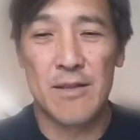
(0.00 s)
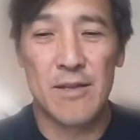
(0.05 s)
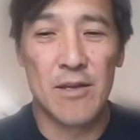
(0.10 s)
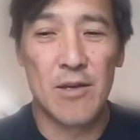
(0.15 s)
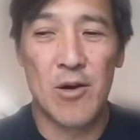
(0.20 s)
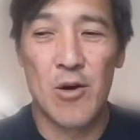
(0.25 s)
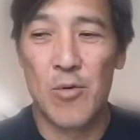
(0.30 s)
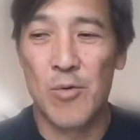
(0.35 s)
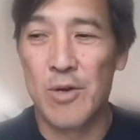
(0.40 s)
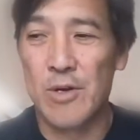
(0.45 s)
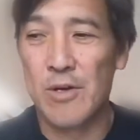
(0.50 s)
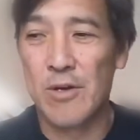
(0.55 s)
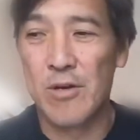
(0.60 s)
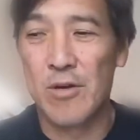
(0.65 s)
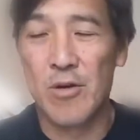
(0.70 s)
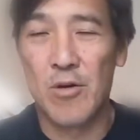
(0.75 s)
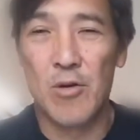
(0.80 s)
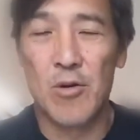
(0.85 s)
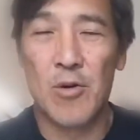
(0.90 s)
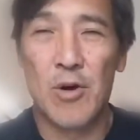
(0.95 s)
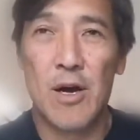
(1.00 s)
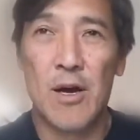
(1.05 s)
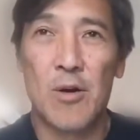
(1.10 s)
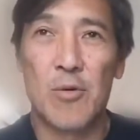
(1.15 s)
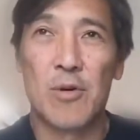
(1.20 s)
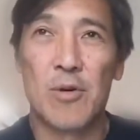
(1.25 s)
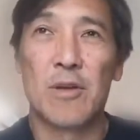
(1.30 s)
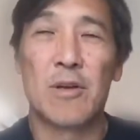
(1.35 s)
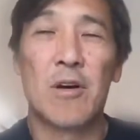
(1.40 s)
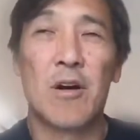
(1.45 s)
They all want to know, how
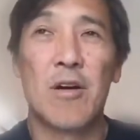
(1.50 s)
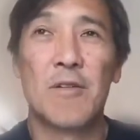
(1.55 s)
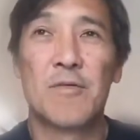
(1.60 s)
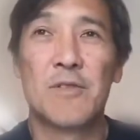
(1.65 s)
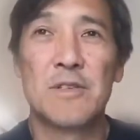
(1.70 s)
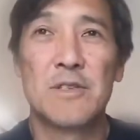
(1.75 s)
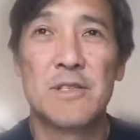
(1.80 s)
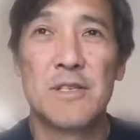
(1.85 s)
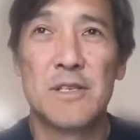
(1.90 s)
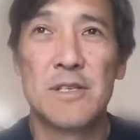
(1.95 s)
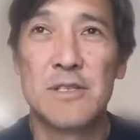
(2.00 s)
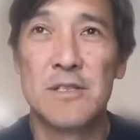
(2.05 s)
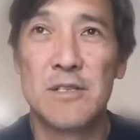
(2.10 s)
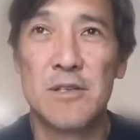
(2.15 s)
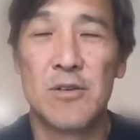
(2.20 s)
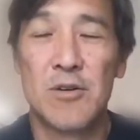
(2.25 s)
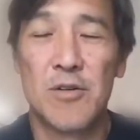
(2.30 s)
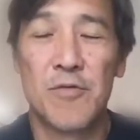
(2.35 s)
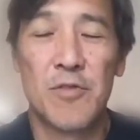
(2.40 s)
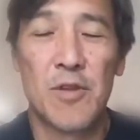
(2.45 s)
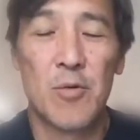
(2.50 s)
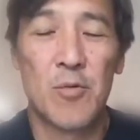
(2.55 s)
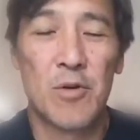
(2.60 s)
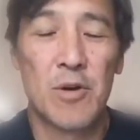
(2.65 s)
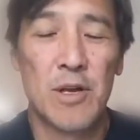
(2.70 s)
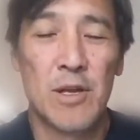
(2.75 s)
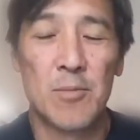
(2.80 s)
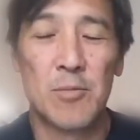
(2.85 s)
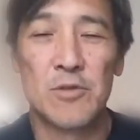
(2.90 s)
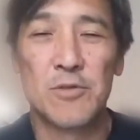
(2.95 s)
are the conferences, if they
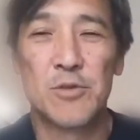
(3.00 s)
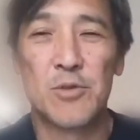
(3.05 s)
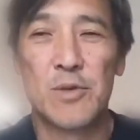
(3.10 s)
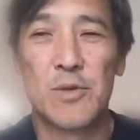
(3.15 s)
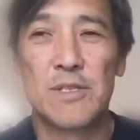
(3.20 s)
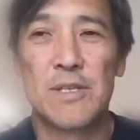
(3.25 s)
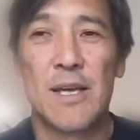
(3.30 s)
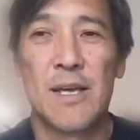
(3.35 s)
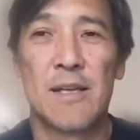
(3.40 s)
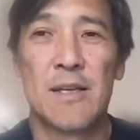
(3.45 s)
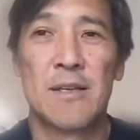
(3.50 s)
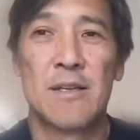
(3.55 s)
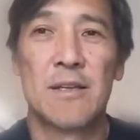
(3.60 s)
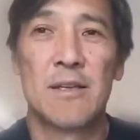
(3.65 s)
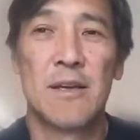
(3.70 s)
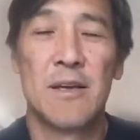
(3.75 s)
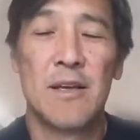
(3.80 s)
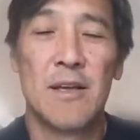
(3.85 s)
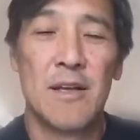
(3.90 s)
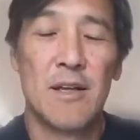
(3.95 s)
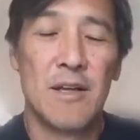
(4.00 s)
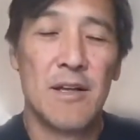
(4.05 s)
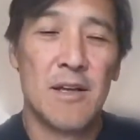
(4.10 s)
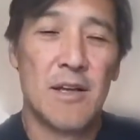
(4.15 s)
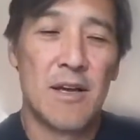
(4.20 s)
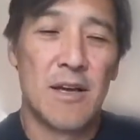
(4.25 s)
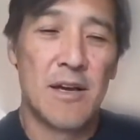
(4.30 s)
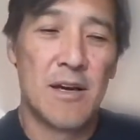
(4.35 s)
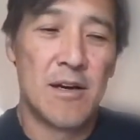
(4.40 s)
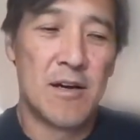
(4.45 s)
weren't able to attend.
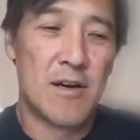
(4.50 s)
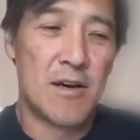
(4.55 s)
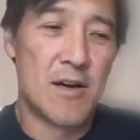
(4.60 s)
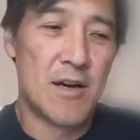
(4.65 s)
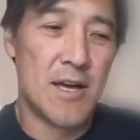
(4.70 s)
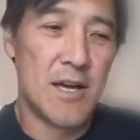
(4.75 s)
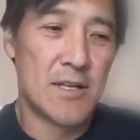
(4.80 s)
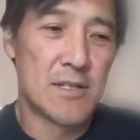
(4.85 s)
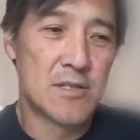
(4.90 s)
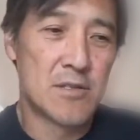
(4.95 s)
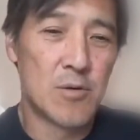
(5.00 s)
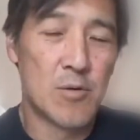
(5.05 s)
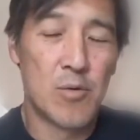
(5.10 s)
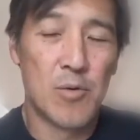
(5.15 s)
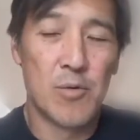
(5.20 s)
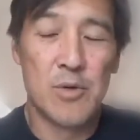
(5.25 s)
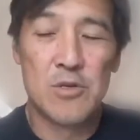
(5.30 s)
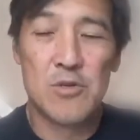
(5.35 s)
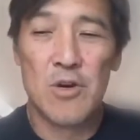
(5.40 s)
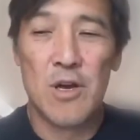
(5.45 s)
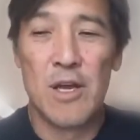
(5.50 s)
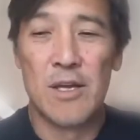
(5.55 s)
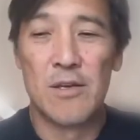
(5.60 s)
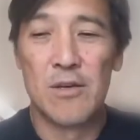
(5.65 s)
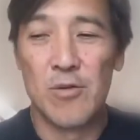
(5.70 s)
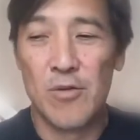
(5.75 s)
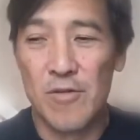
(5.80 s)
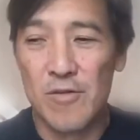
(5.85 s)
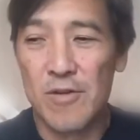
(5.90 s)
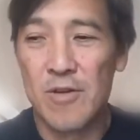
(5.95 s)
And so what we try and
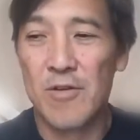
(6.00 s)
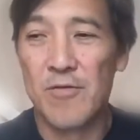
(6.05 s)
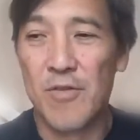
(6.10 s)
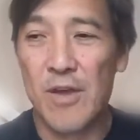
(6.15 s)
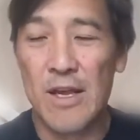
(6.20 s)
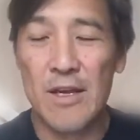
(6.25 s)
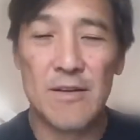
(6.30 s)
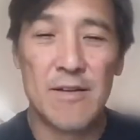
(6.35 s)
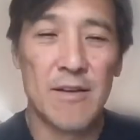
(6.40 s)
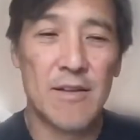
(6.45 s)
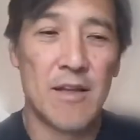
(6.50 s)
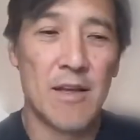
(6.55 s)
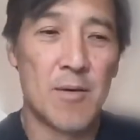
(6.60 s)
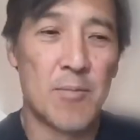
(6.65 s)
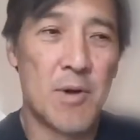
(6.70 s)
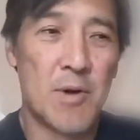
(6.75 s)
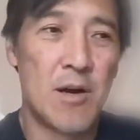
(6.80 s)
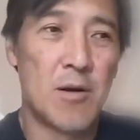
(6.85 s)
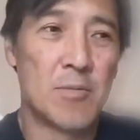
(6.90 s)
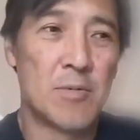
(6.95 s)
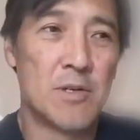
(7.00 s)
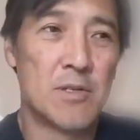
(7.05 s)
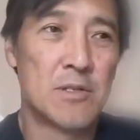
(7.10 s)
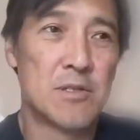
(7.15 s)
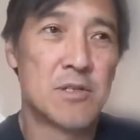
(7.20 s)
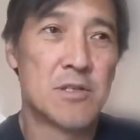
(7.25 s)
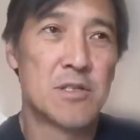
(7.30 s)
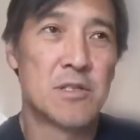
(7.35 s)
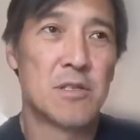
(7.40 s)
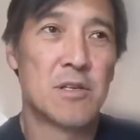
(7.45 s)
do is convey to them how
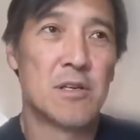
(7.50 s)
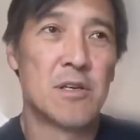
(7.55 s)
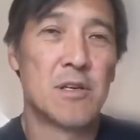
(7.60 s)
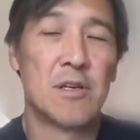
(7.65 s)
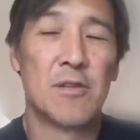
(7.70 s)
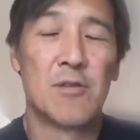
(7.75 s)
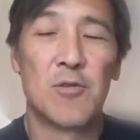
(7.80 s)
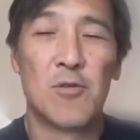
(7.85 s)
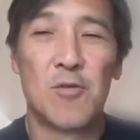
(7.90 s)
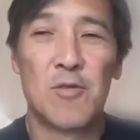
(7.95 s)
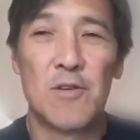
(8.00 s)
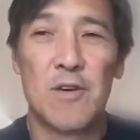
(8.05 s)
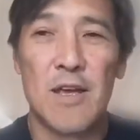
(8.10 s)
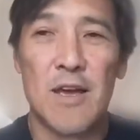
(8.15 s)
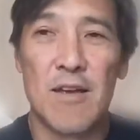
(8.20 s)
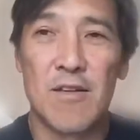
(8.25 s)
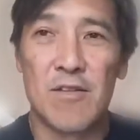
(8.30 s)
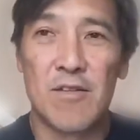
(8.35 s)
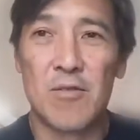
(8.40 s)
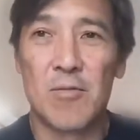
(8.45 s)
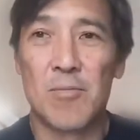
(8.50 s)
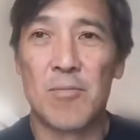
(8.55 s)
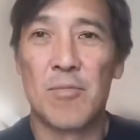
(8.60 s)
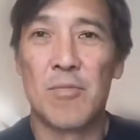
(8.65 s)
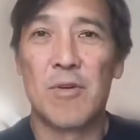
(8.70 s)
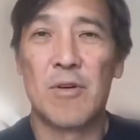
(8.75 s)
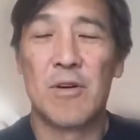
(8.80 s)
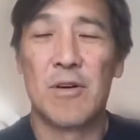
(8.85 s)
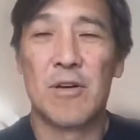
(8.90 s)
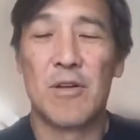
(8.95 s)
much enthusiasm
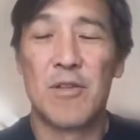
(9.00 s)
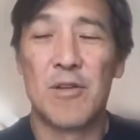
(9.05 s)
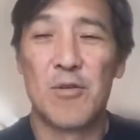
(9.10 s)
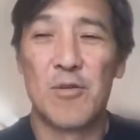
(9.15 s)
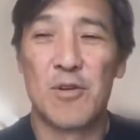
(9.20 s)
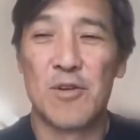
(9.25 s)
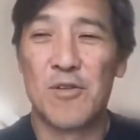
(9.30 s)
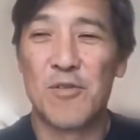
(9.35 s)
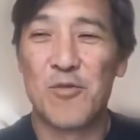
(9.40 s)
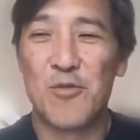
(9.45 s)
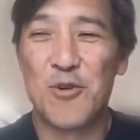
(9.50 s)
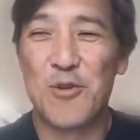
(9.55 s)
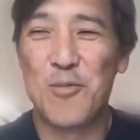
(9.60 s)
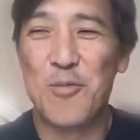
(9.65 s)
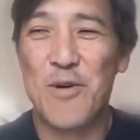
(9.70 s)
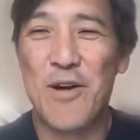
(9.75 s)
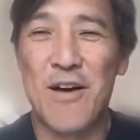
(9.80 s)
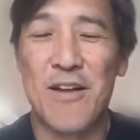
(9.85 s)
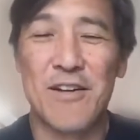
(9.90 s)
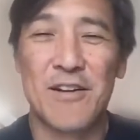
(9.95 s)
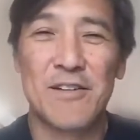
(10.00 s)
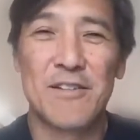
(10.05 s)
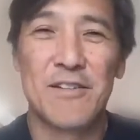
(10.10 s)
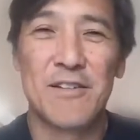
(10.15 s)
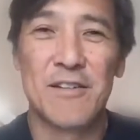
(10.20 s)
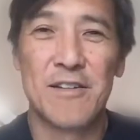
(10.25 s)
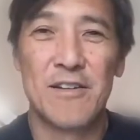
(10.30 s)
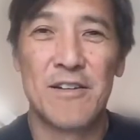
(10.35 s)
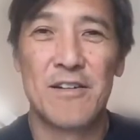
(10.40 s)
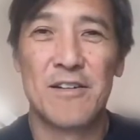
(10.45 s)
there is for the product
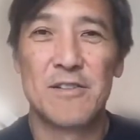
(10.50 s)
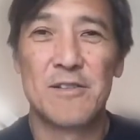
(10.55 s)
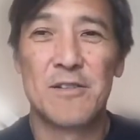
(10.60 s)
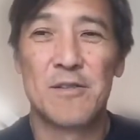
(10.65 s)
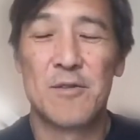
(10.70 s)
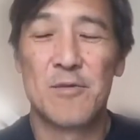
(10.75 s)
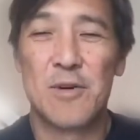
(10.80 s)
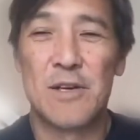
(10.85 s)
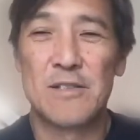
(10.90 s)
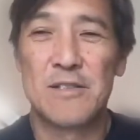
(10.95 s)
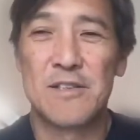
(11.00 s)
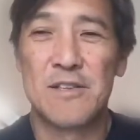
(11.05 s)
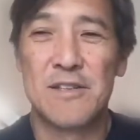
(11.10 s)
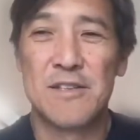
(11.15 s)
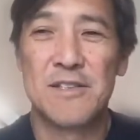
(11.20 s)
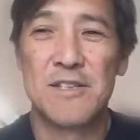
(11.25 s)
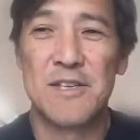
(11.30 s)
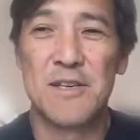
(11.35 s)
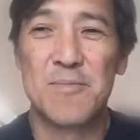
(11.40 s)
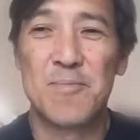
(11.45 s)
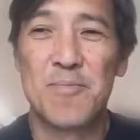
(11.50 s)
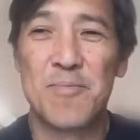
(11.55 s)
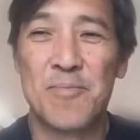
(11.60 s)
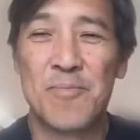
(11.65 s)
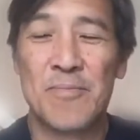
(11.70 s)
to the rest of the team.